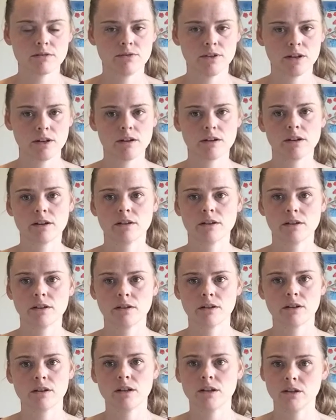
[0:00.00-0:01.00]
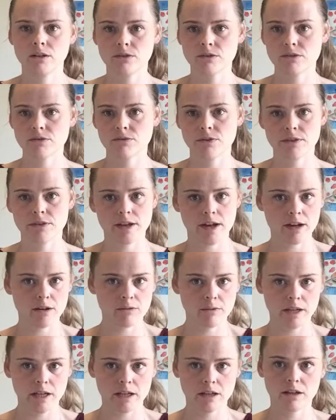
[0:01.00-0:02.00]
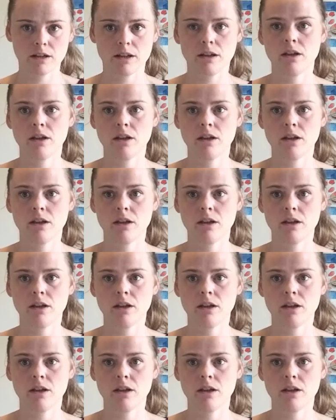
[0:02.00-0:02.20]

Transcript: fingering that you're going to use for that week.